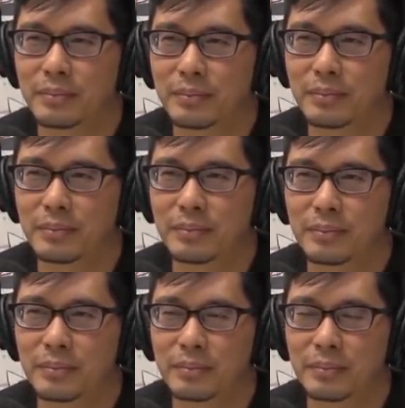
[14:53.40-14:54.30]

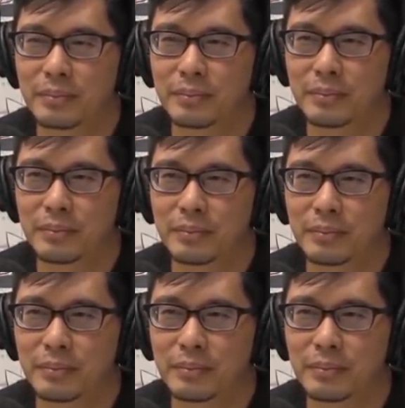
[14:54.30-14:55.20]

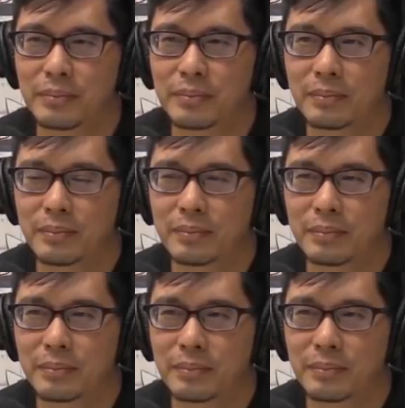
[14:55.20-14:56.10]

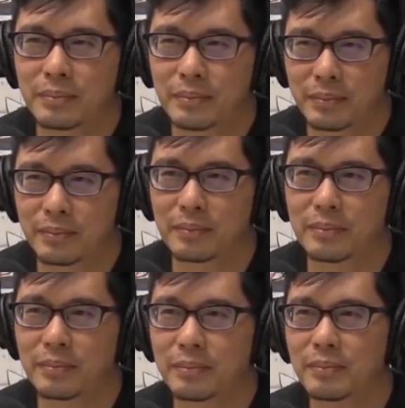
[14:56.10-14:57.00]

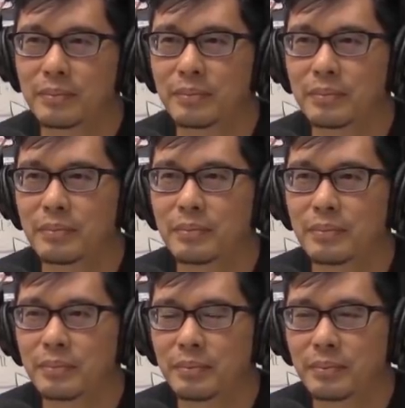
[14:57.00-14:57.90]

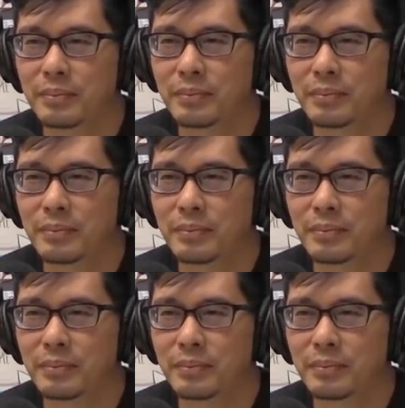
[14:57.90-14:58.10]
(not speaking)